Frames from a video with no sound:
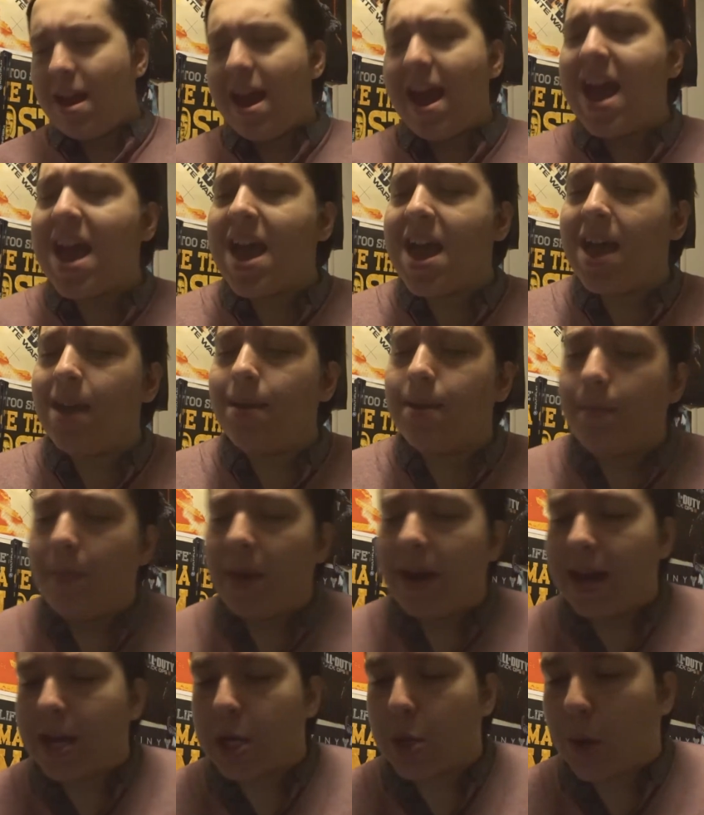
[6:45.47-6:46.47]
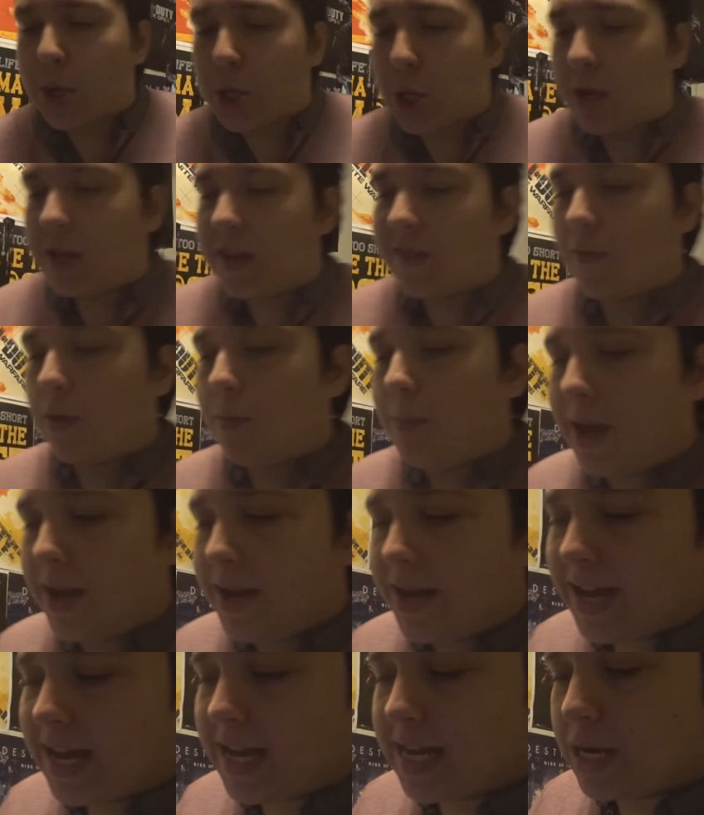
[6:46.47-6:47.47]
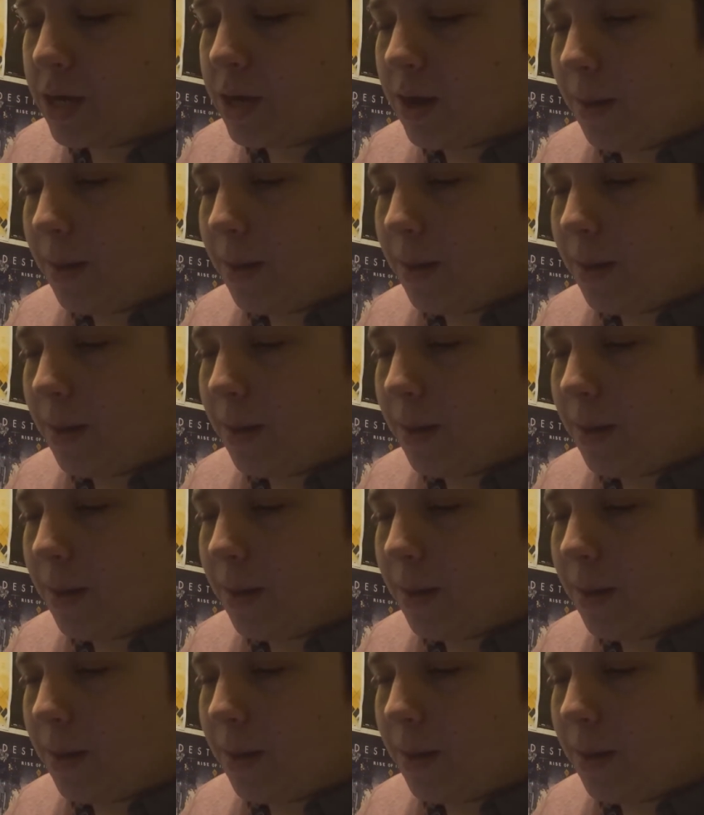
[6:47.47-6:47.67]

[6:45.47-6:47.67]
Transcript: And my next question is from a Nicotine